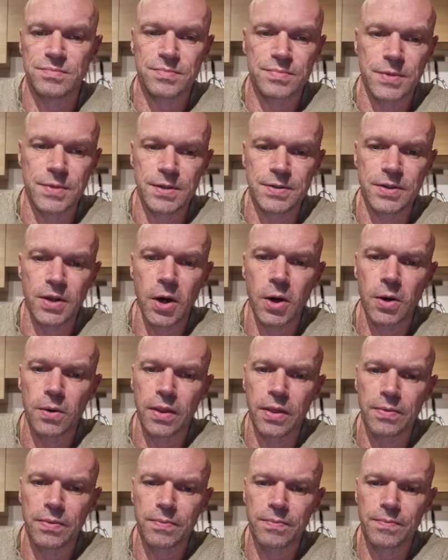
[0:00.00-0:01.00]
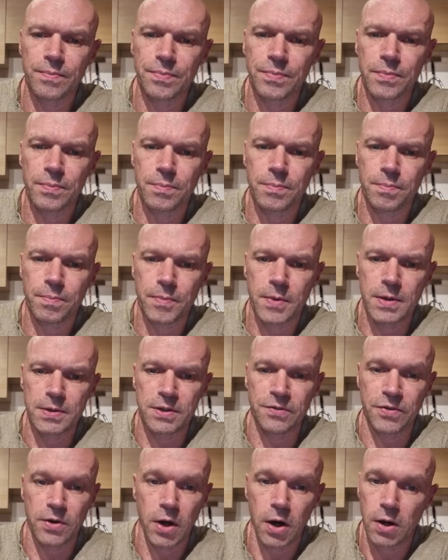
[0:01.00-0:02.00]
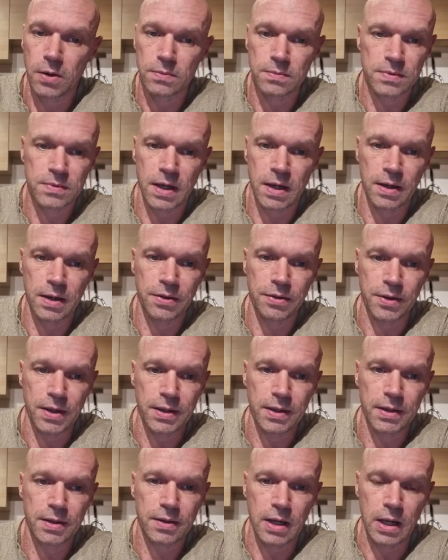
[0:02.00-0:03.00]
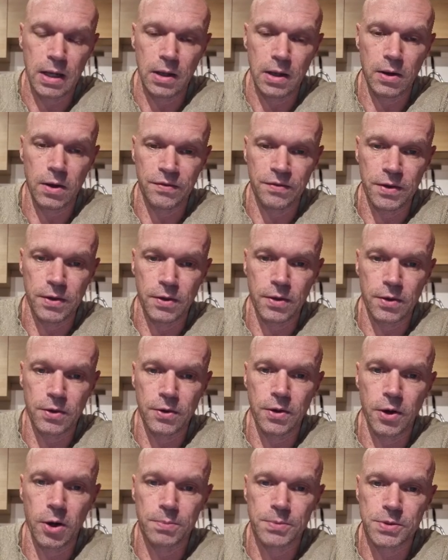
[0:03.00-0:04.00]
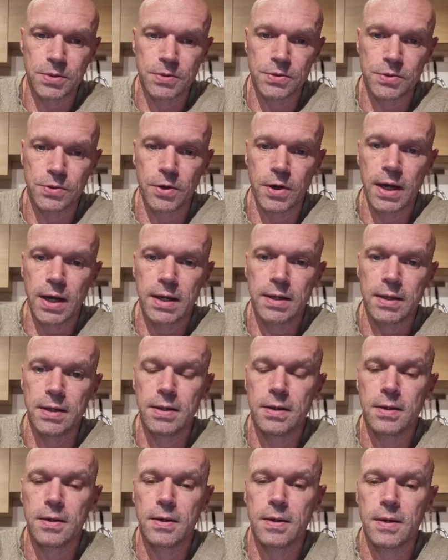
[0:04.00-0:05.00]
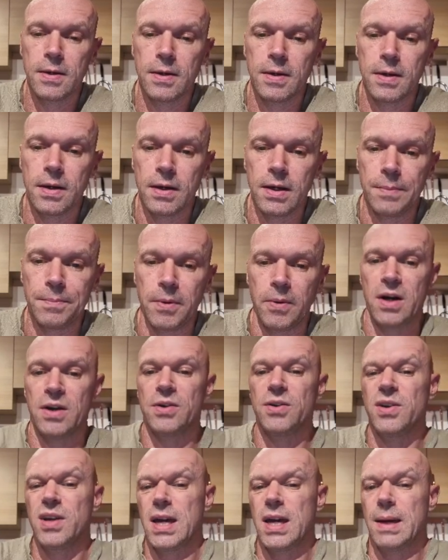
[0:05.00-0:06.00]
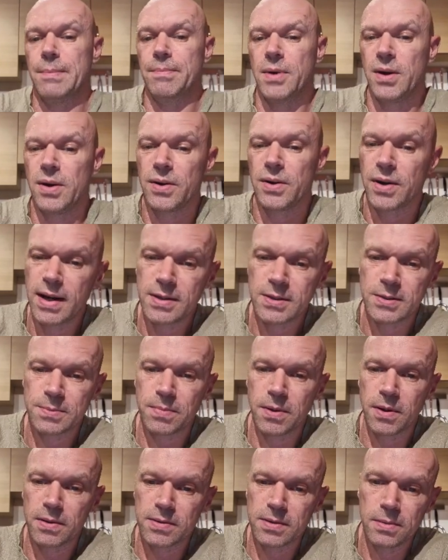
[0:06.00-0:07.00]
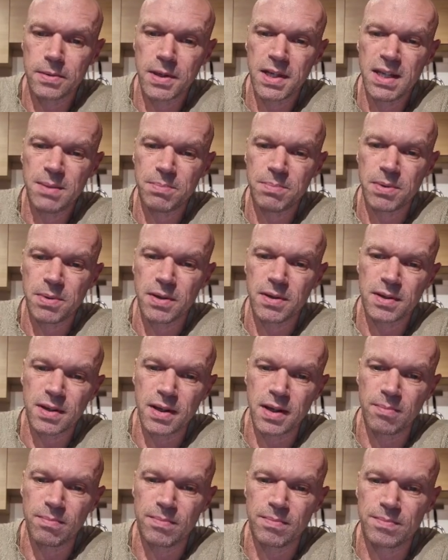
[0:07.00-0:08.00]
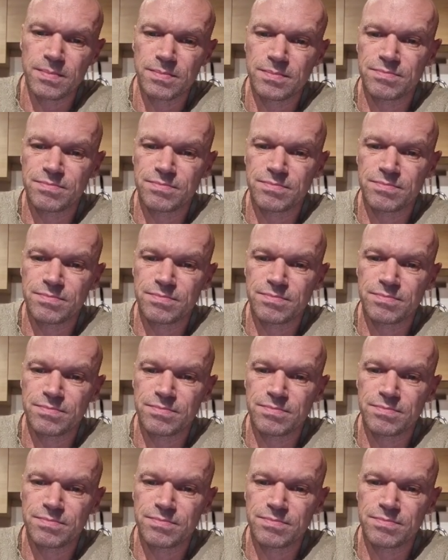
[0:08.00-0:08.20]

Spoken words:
There's not... Because I've got, I think, a lot of the other good options already. I could get Mahrez possibly, but I